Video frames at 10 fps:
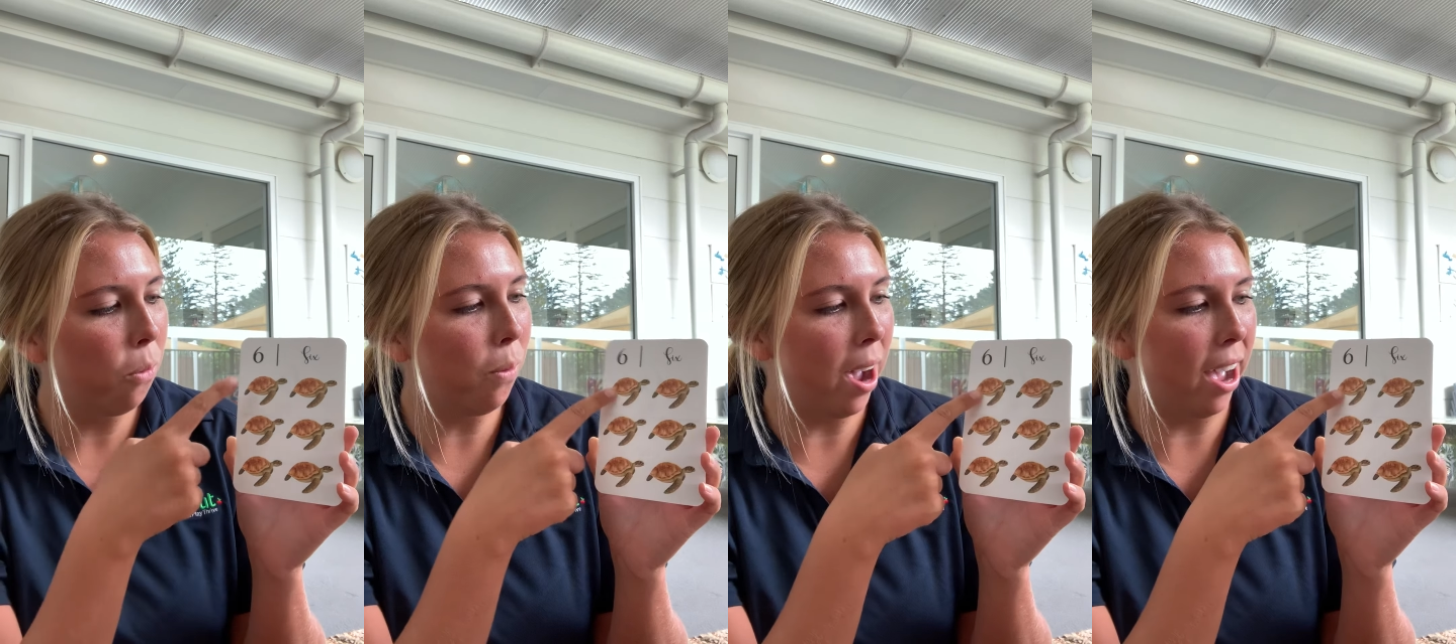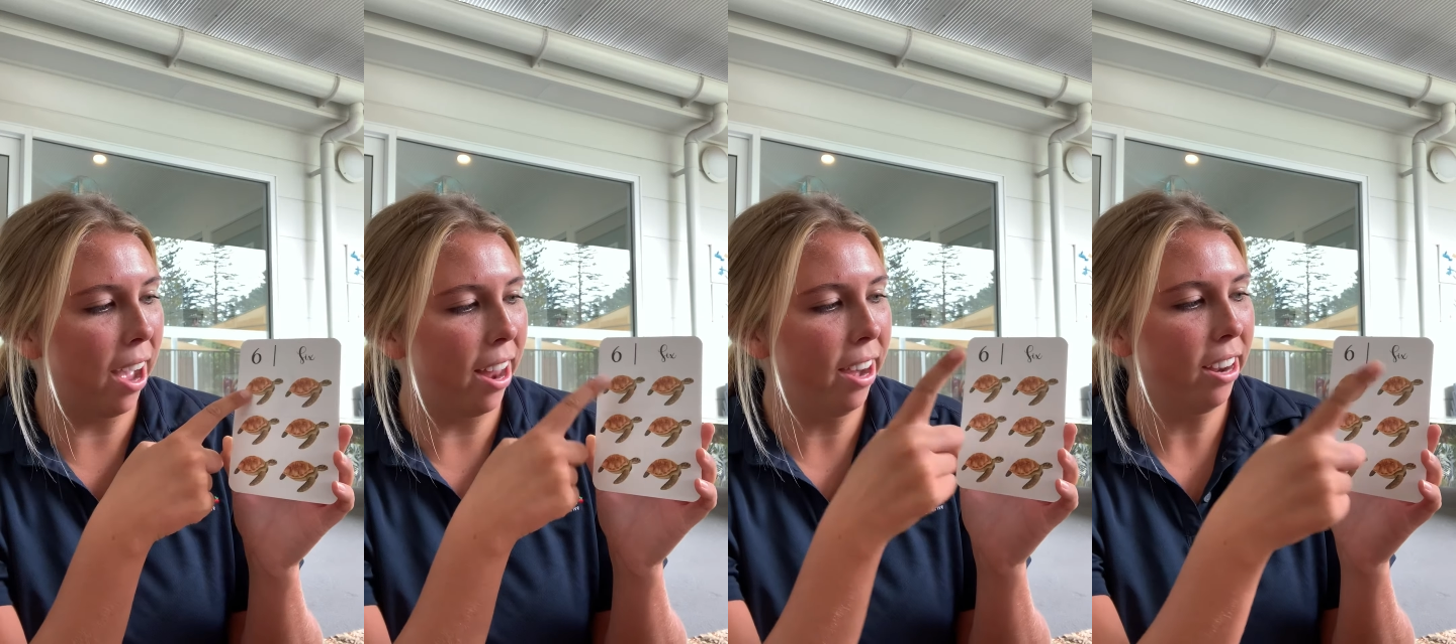
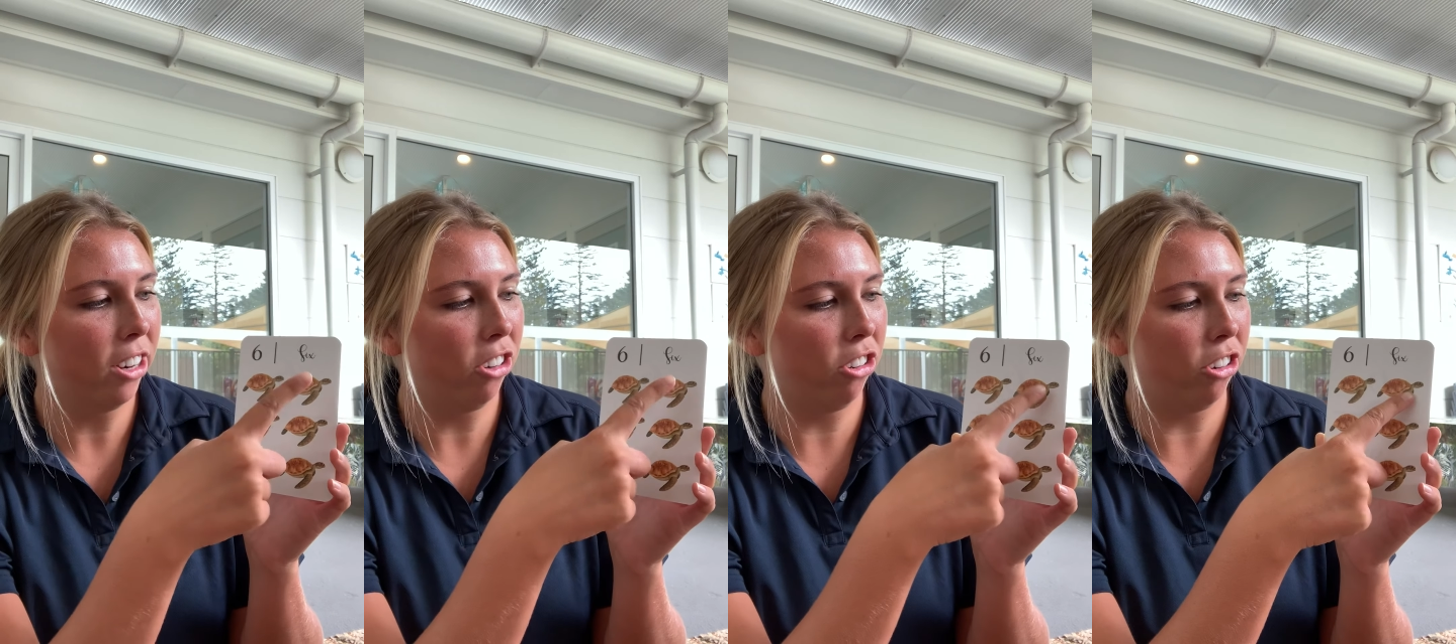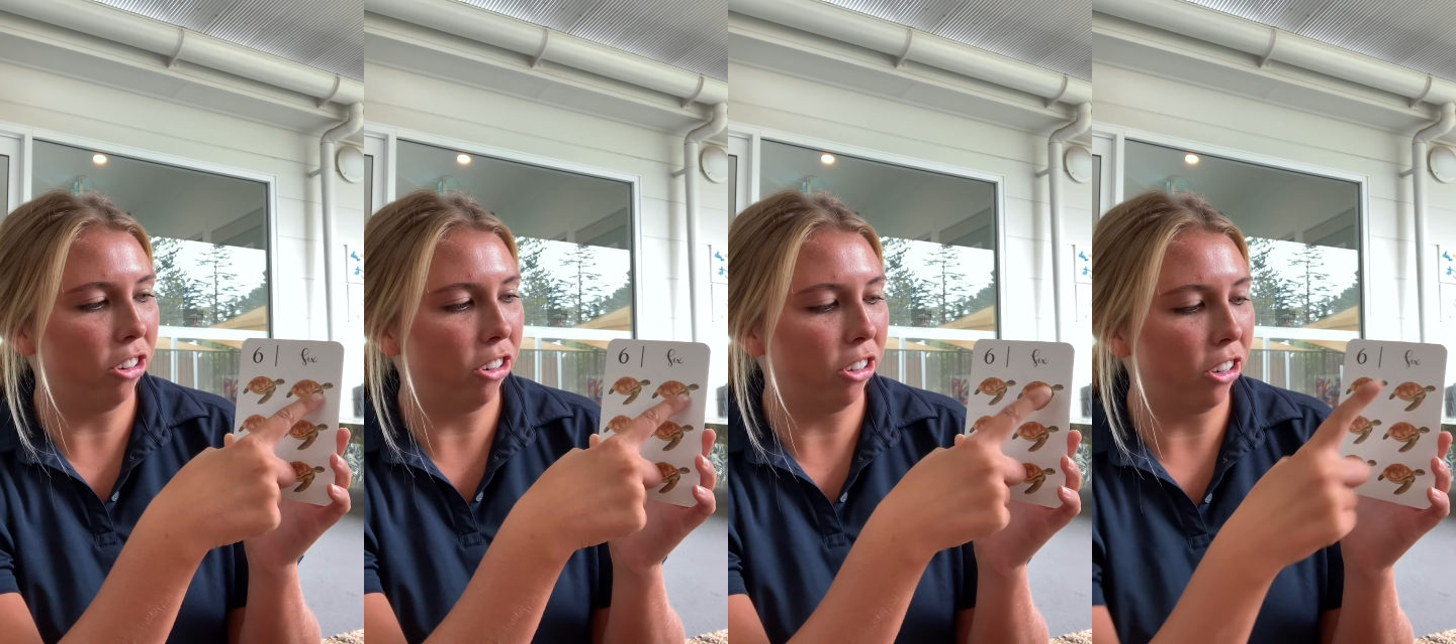1,
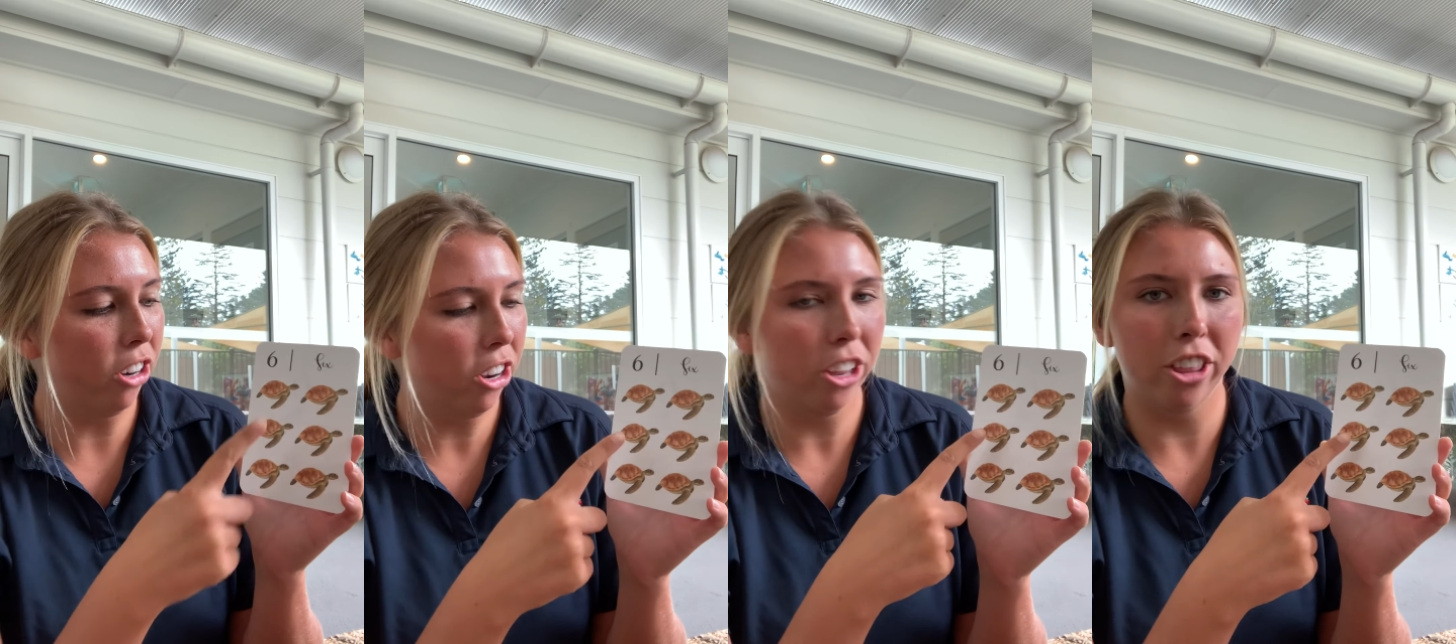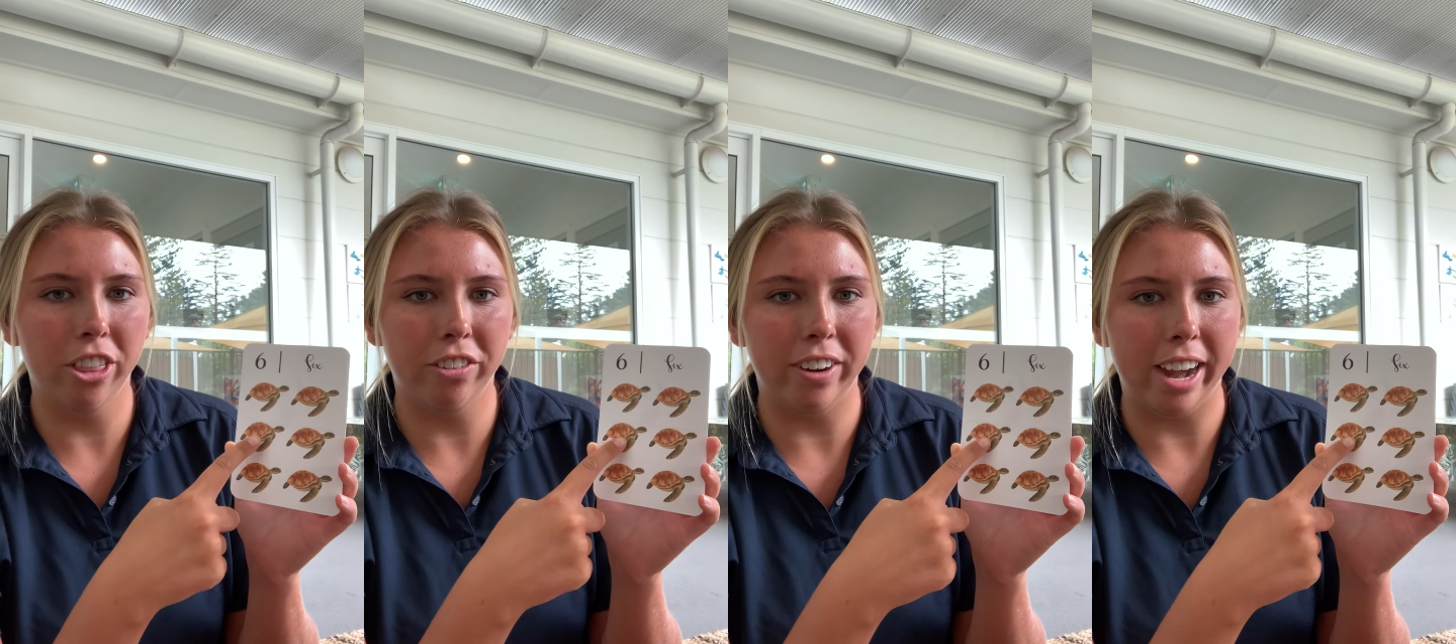2,
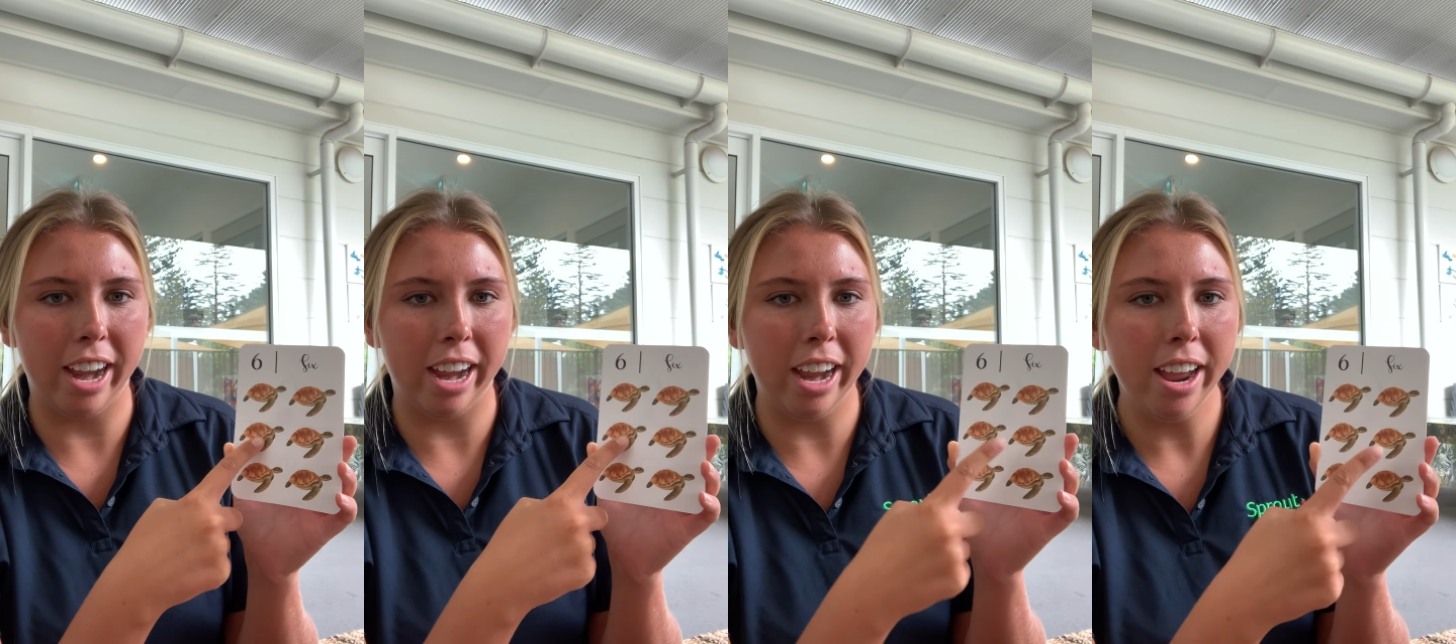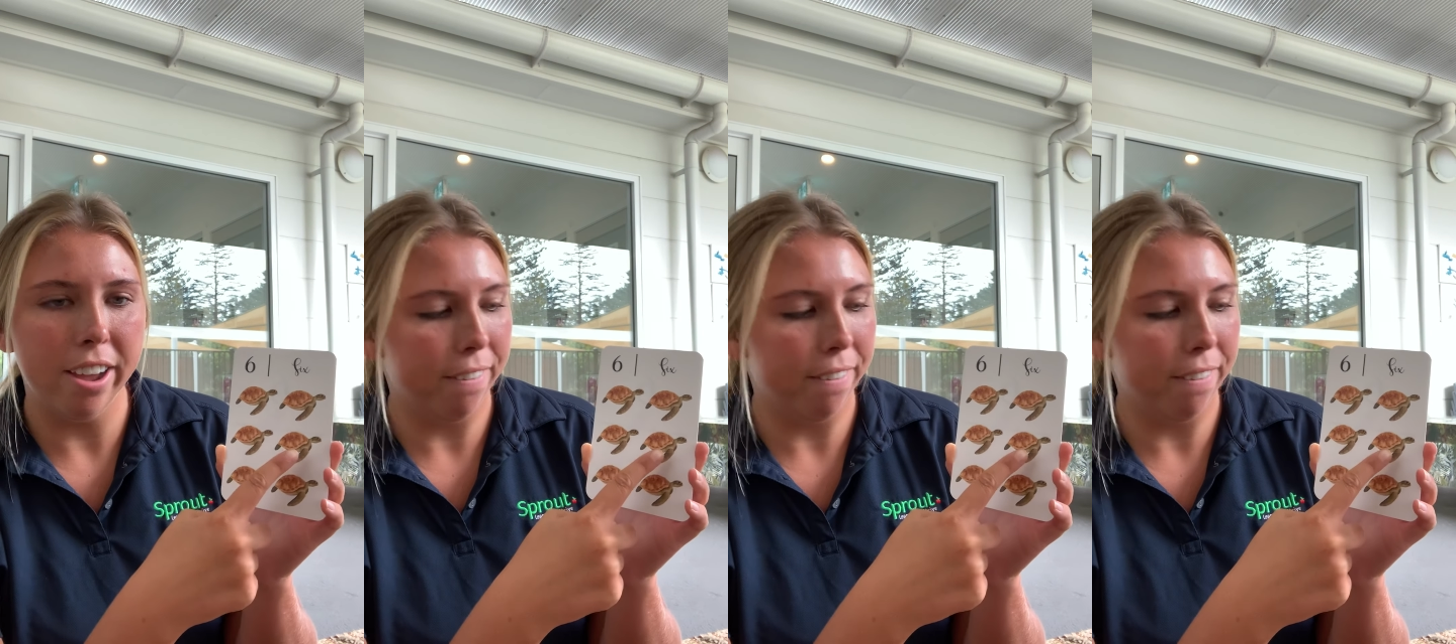3,